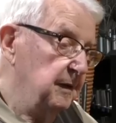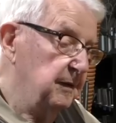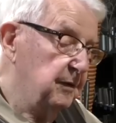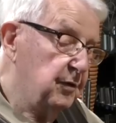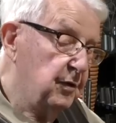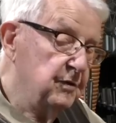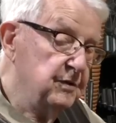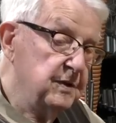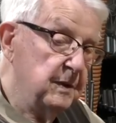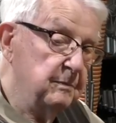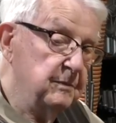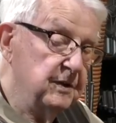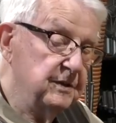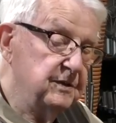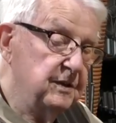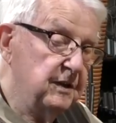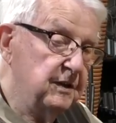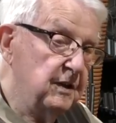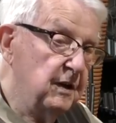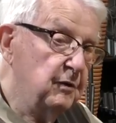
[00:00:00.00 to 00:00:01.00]
of course, I'm
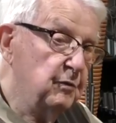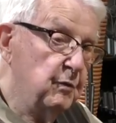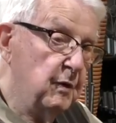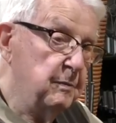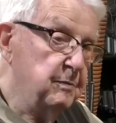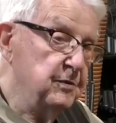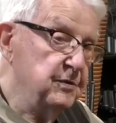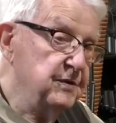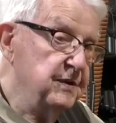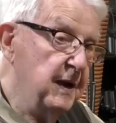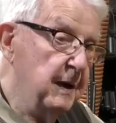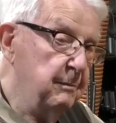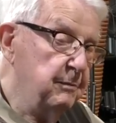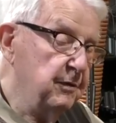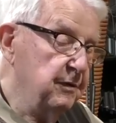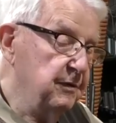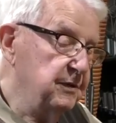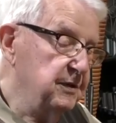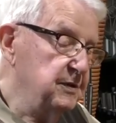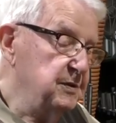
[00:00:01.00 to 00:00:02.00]
just a young
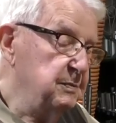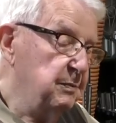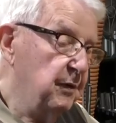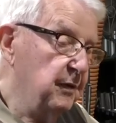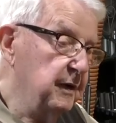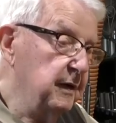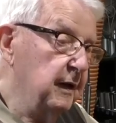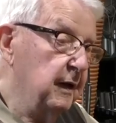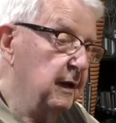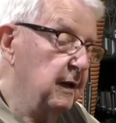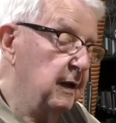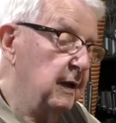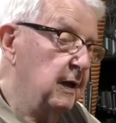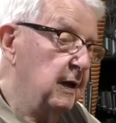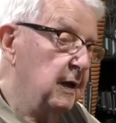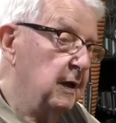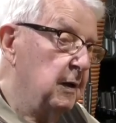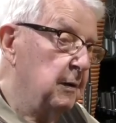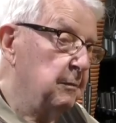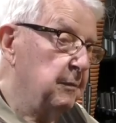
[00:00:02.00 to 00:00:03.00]
whippersnapper at this point.
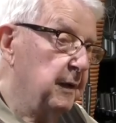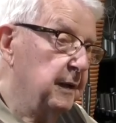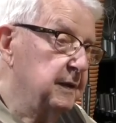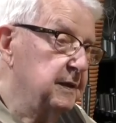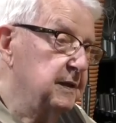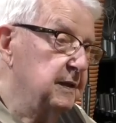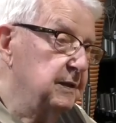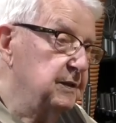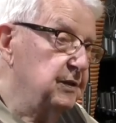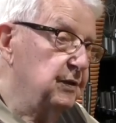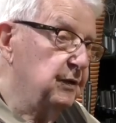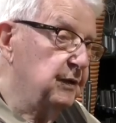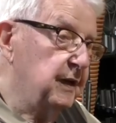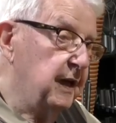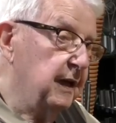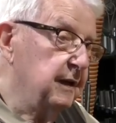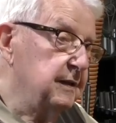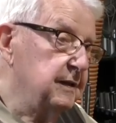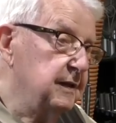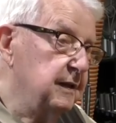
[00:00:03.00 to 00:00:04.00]
But to
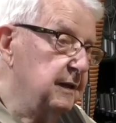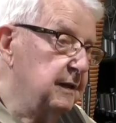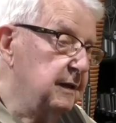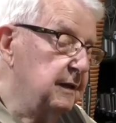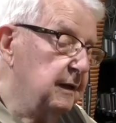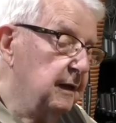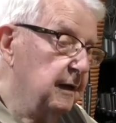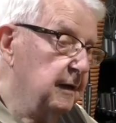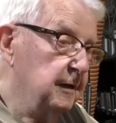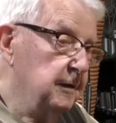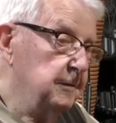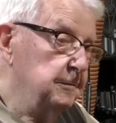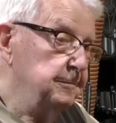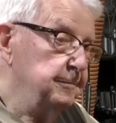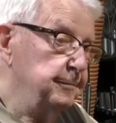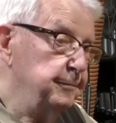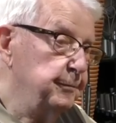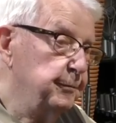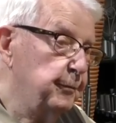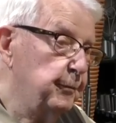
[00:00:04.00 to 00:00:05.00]
get
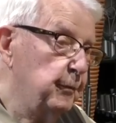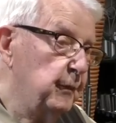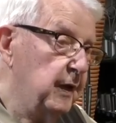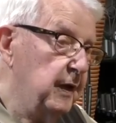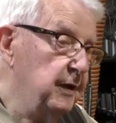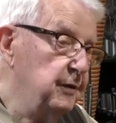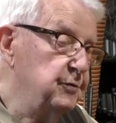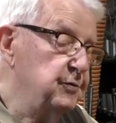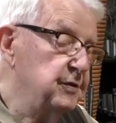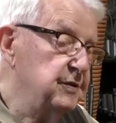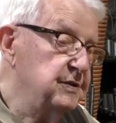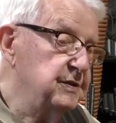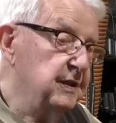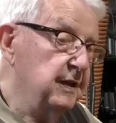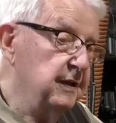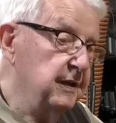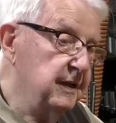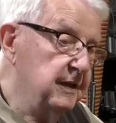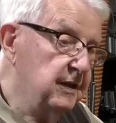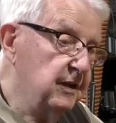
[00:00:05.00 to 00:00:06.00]
the interest
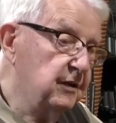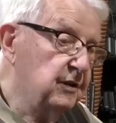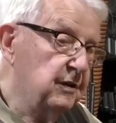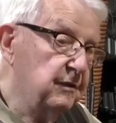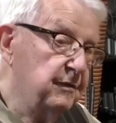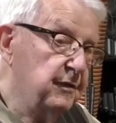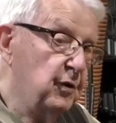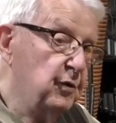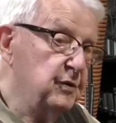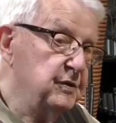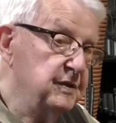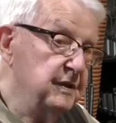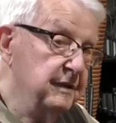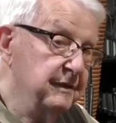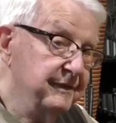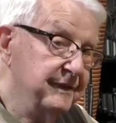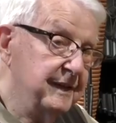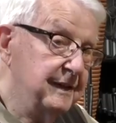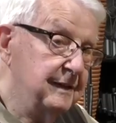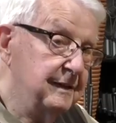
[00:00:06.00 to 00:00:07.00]
in the younger folks
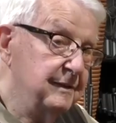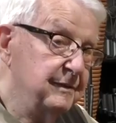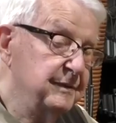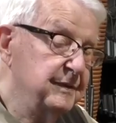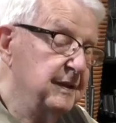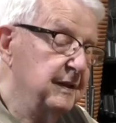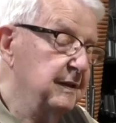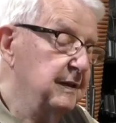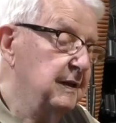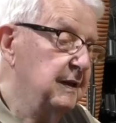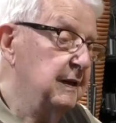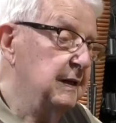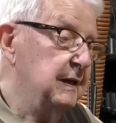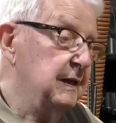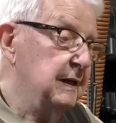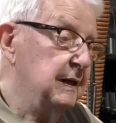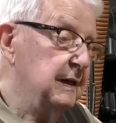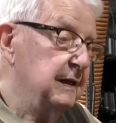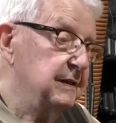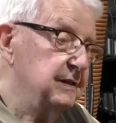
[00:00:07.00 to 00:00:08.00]
involved
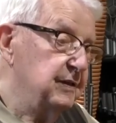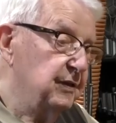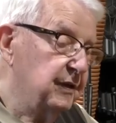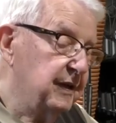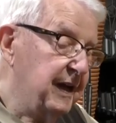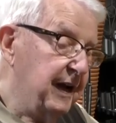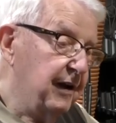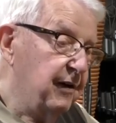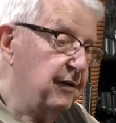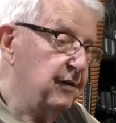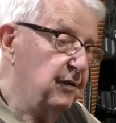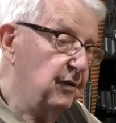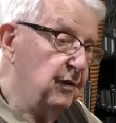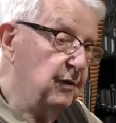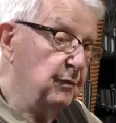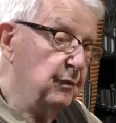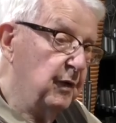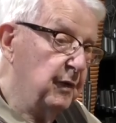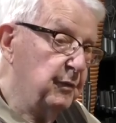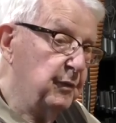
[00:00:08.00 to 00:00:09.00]
to carry
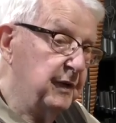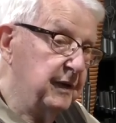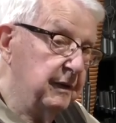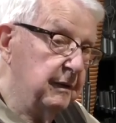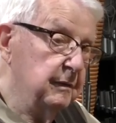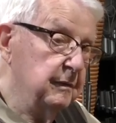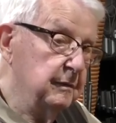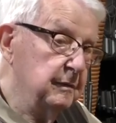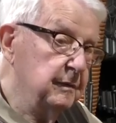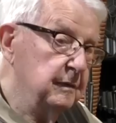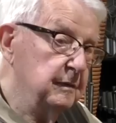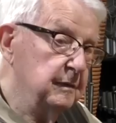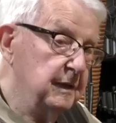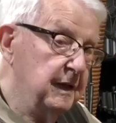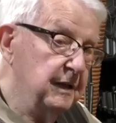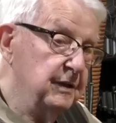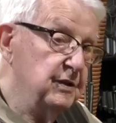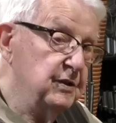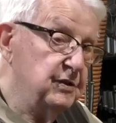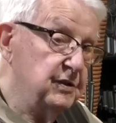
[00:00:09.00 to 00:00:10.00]
on what we
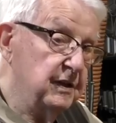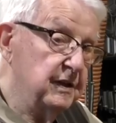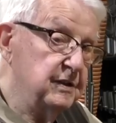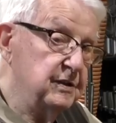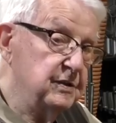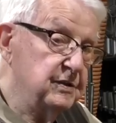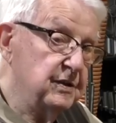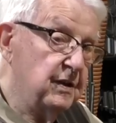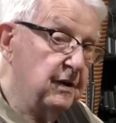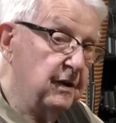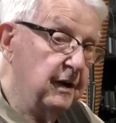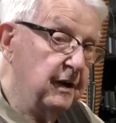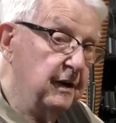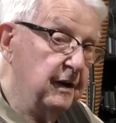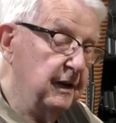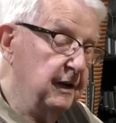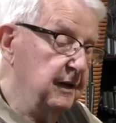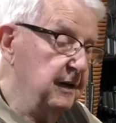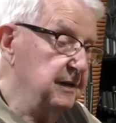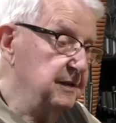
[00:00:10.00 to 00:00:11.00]
initially started,
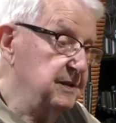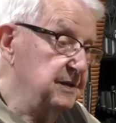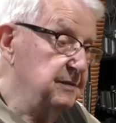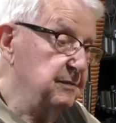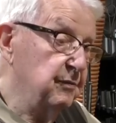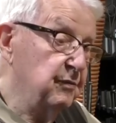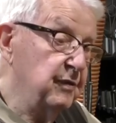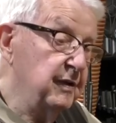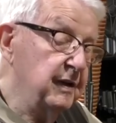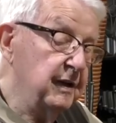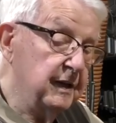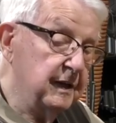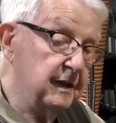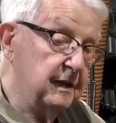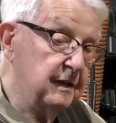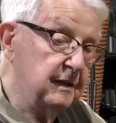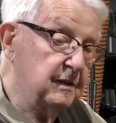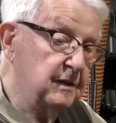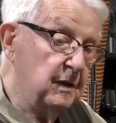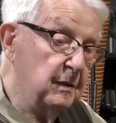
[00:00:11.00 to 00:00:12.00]
and it's
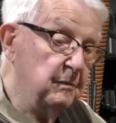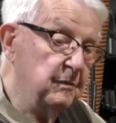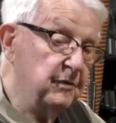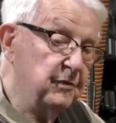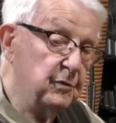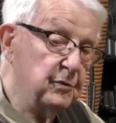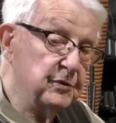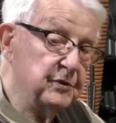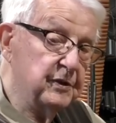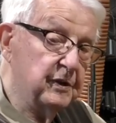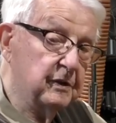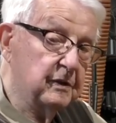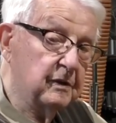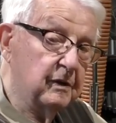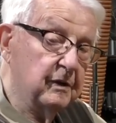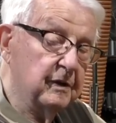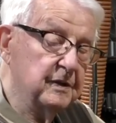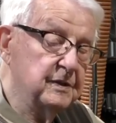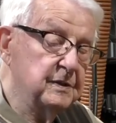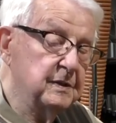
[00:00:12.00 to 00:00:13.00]
really come full
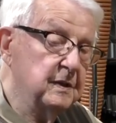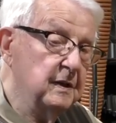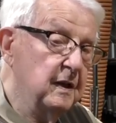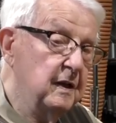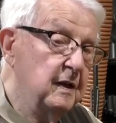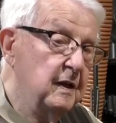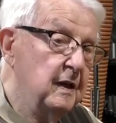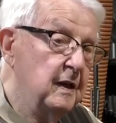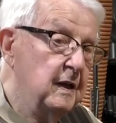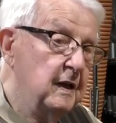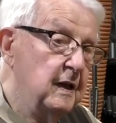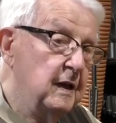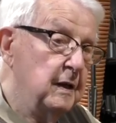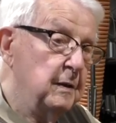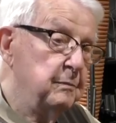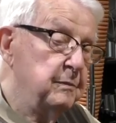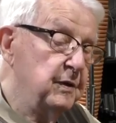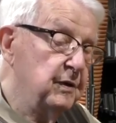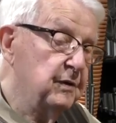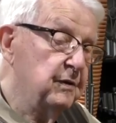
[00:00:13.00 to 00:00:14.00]
circle. It's
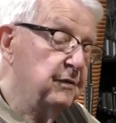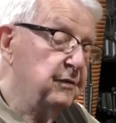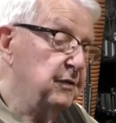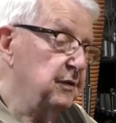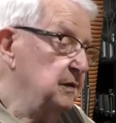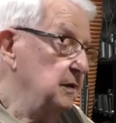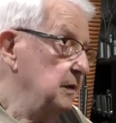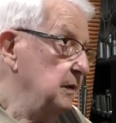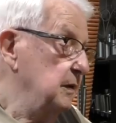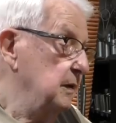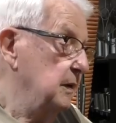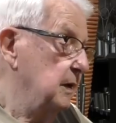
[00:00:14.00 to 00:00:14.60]
beautiful.